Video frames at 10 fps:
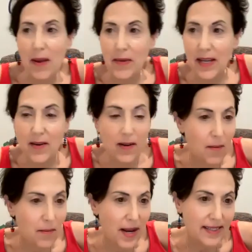Maybe you'll
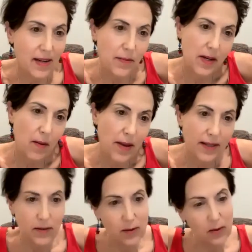come next time you come
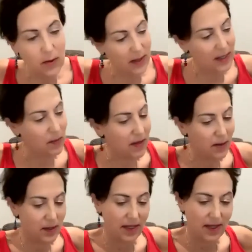back, you'll do a recipe
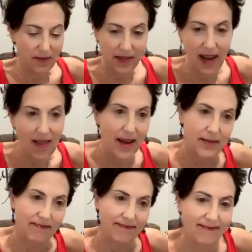using the vanilla.